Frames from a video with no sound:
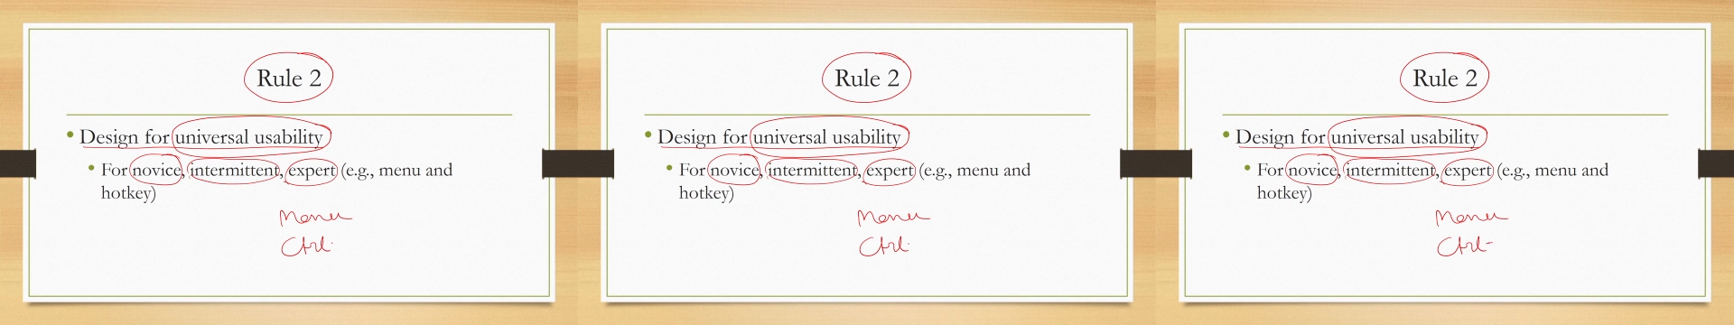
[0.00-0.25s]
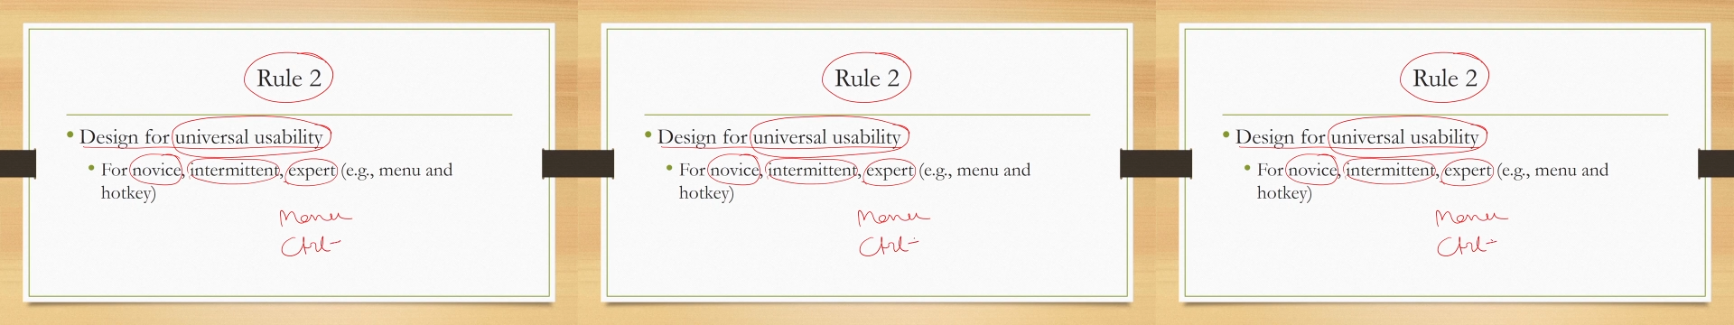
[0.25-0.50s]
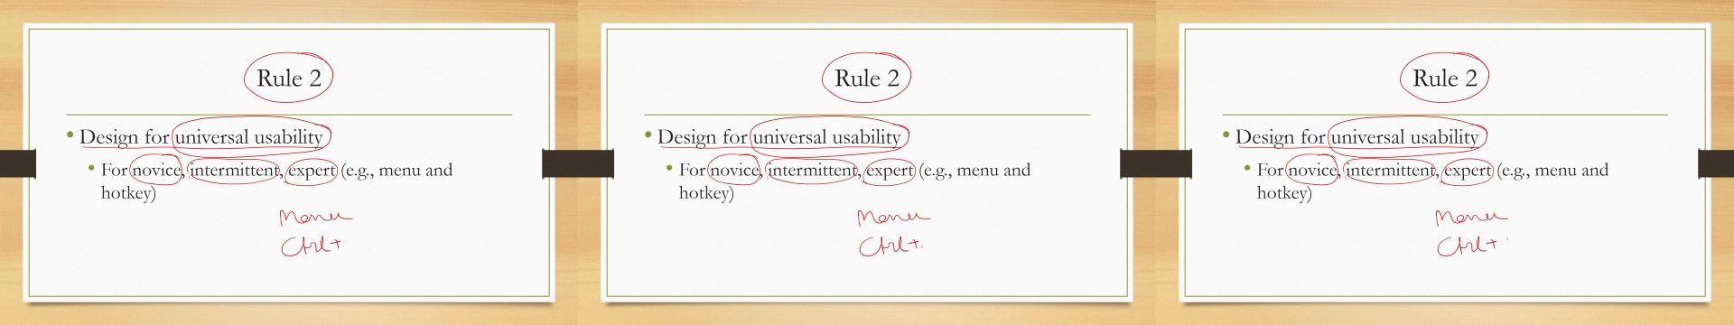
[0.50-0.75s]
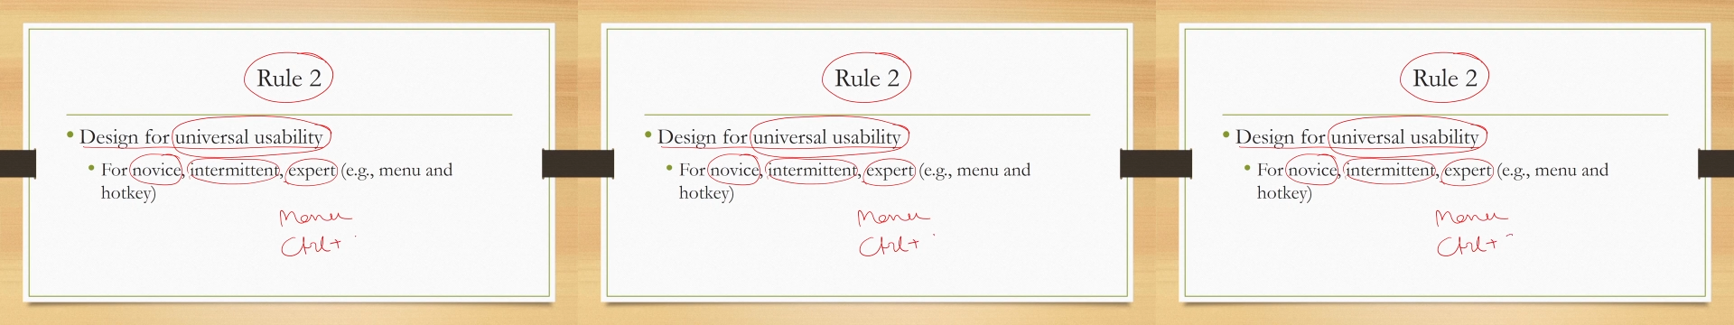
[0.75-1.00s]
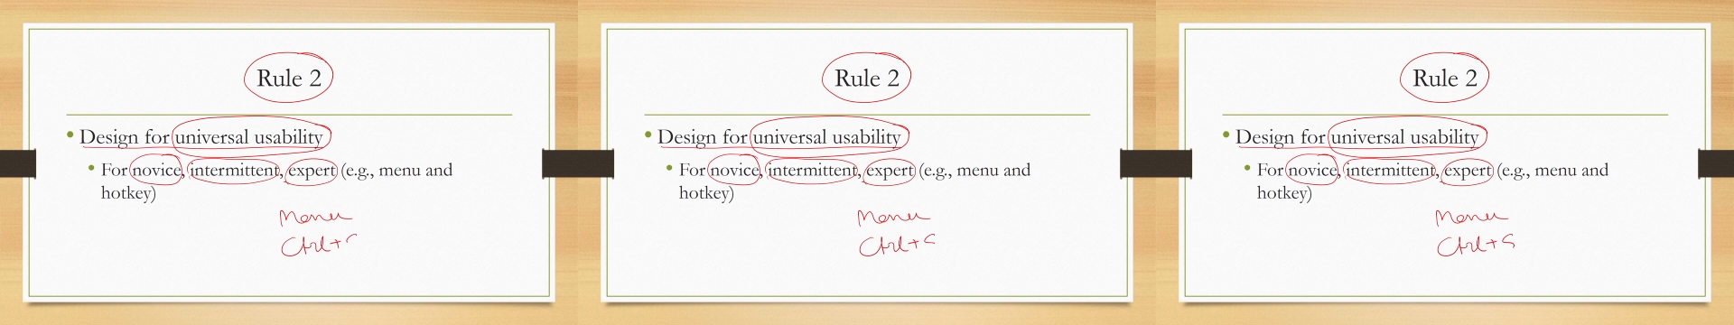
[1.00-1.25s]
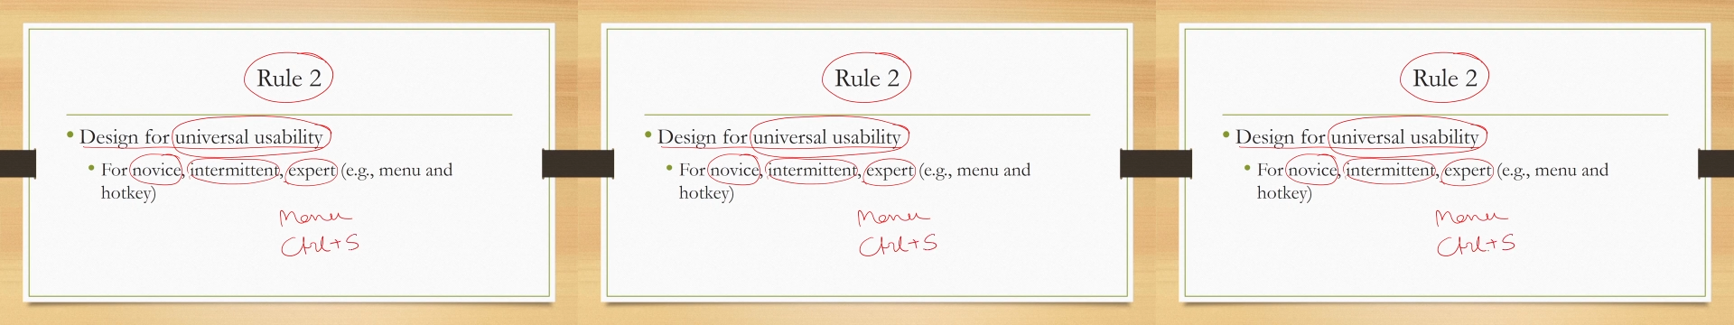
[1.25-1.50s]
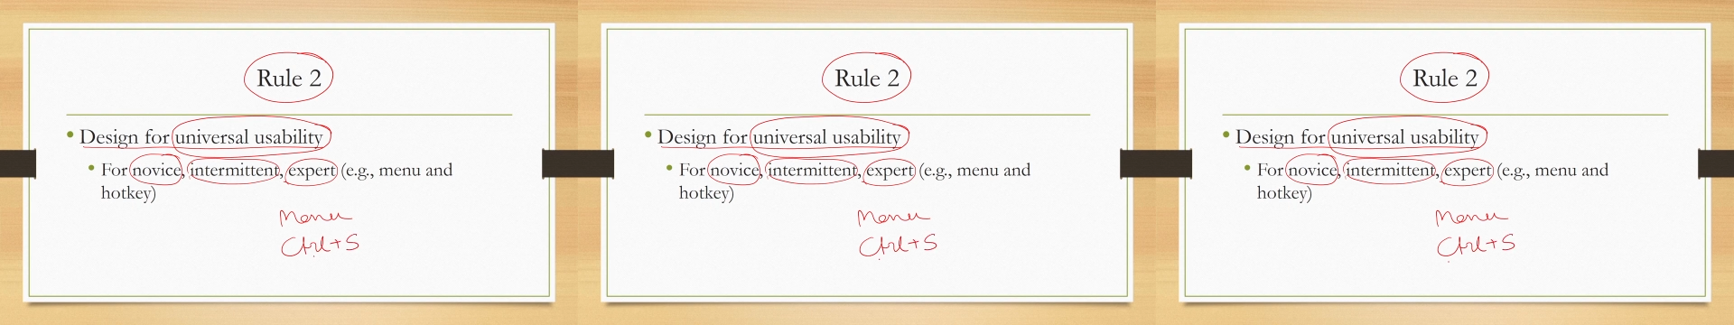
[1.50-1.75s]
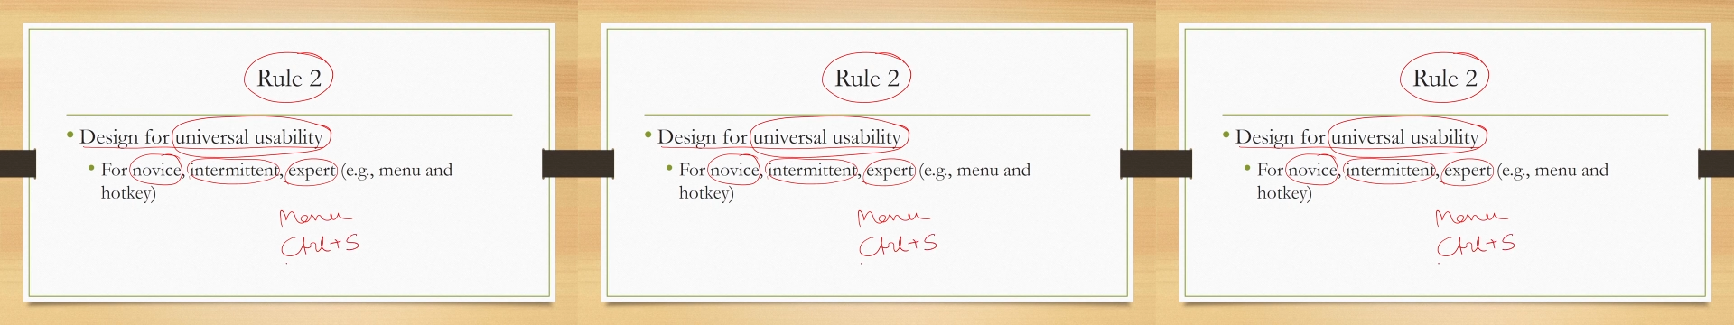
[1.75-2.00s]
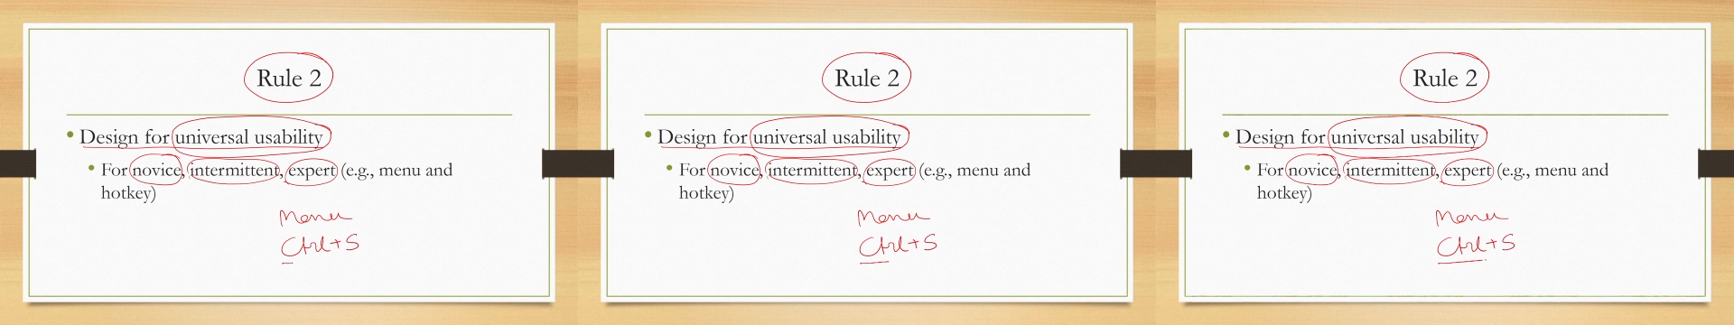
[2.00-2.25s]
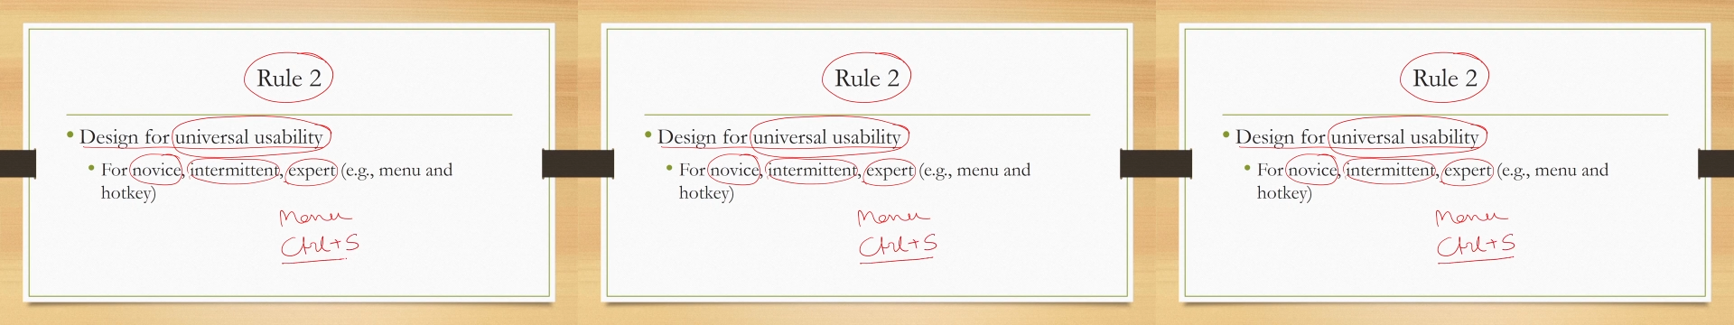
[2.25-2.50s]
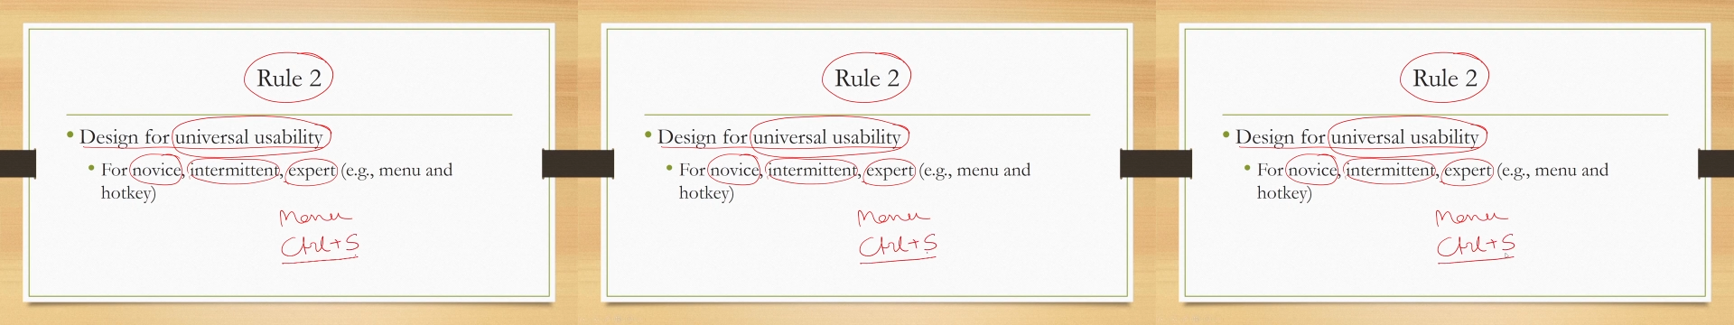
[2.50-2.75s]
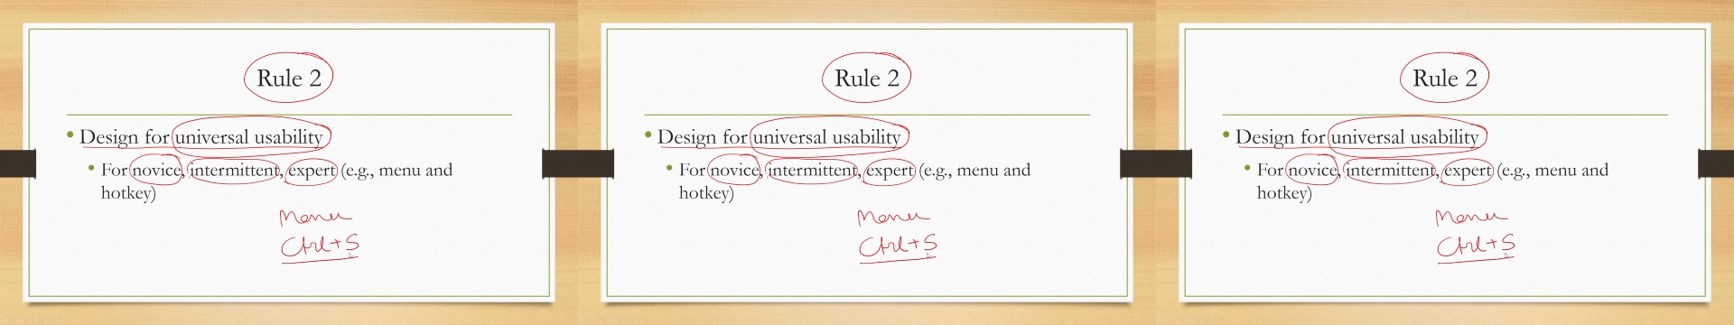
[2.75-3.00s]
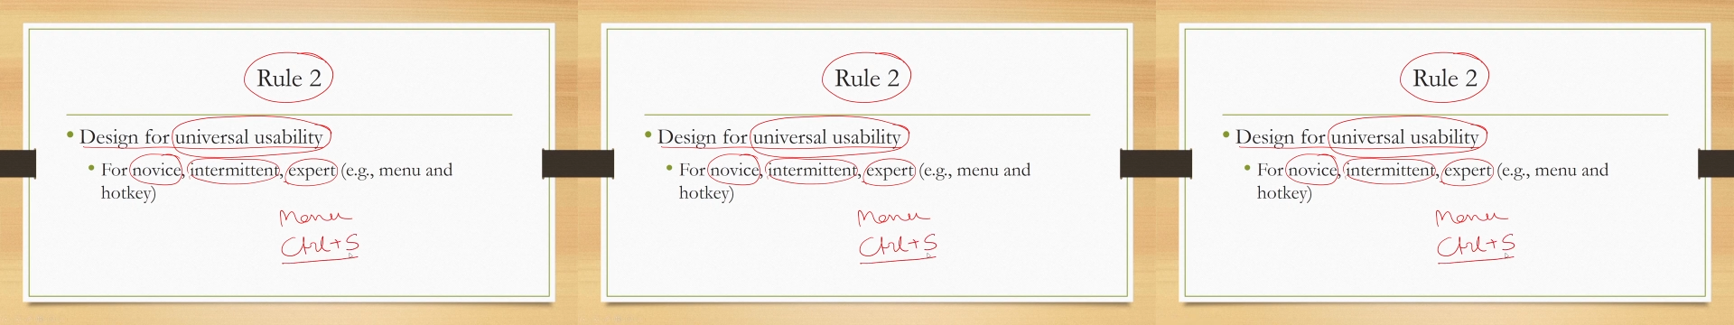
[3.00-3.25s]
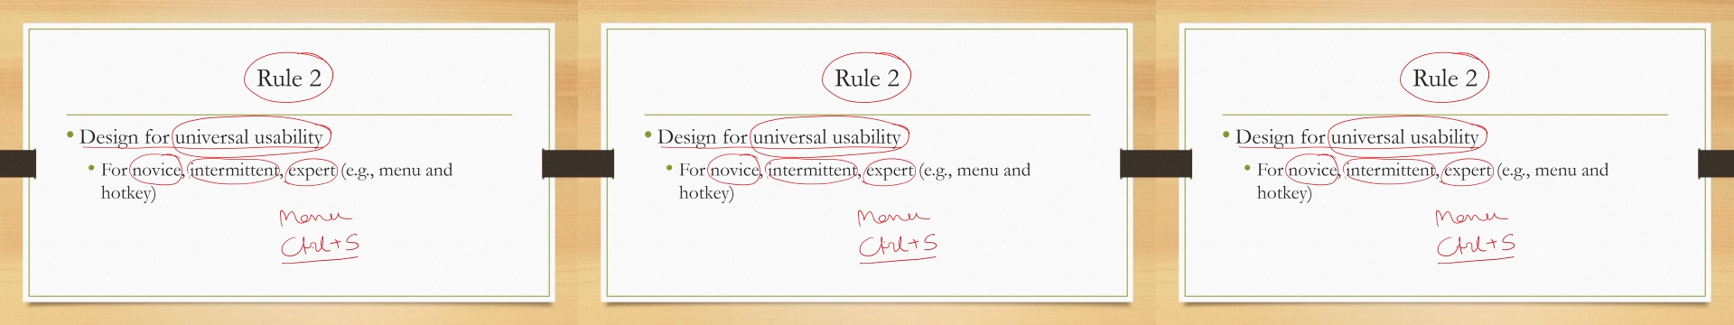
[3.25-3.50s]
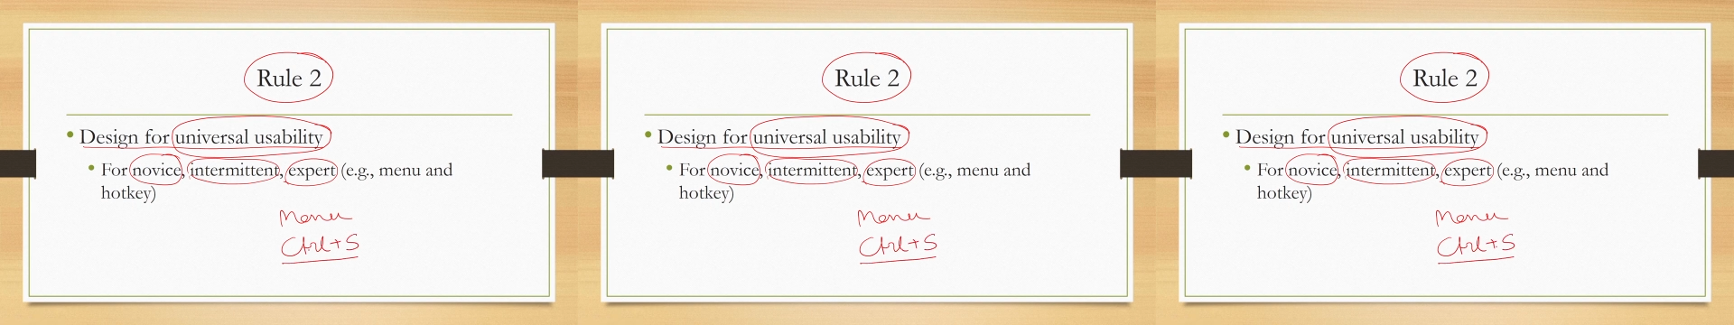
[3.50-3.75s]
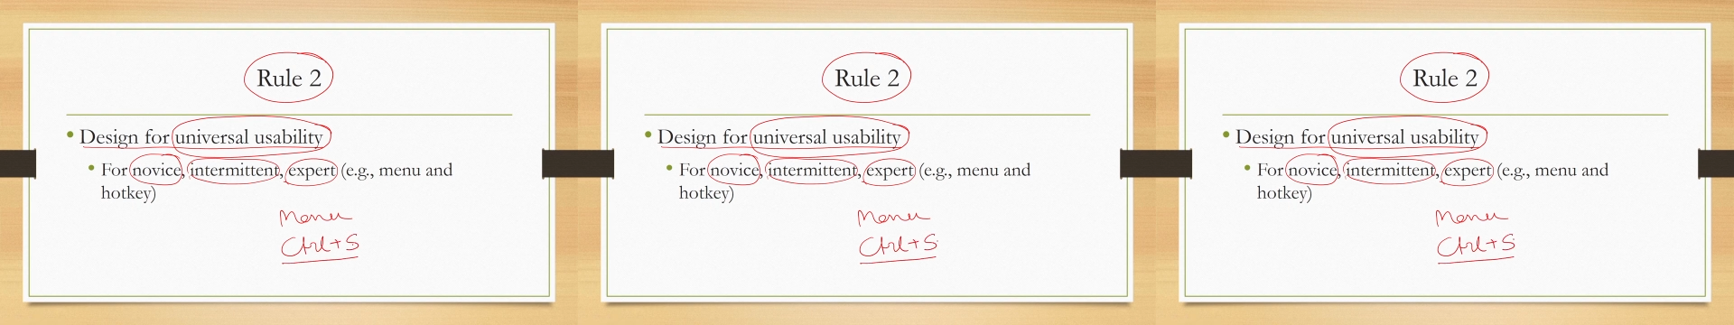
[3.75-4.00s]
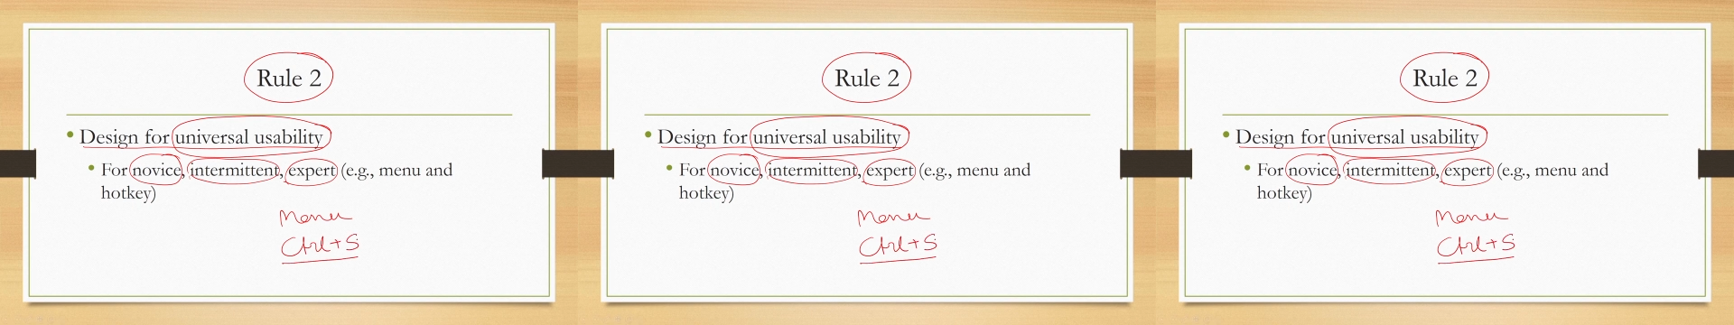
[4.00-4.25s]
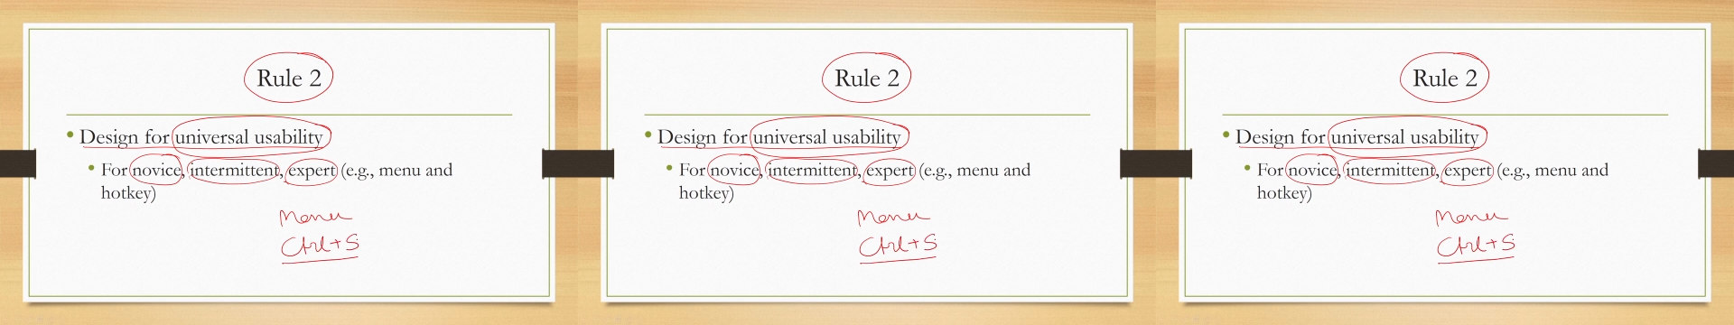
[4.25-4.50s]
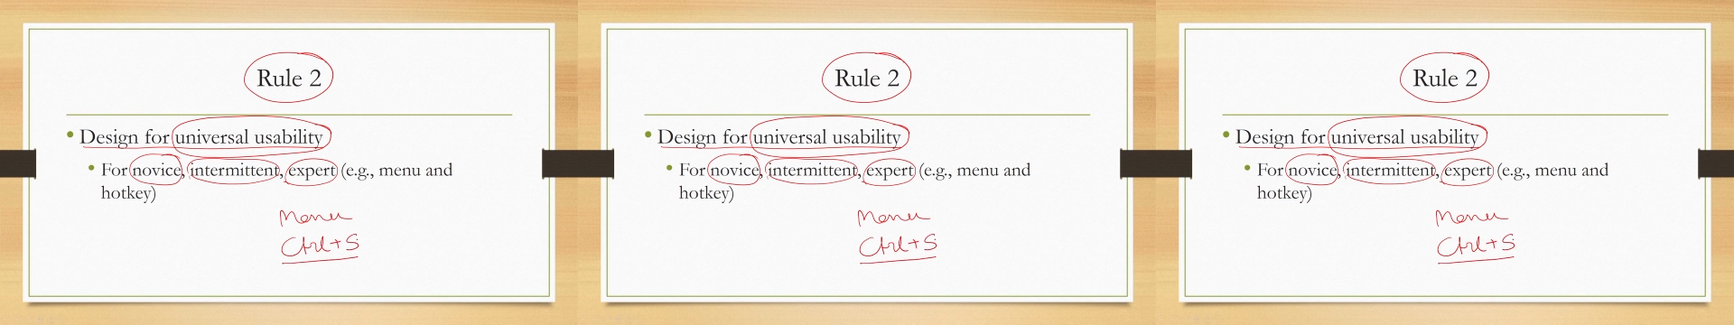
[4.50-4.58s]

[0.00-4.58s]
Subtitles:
(no speaker visible)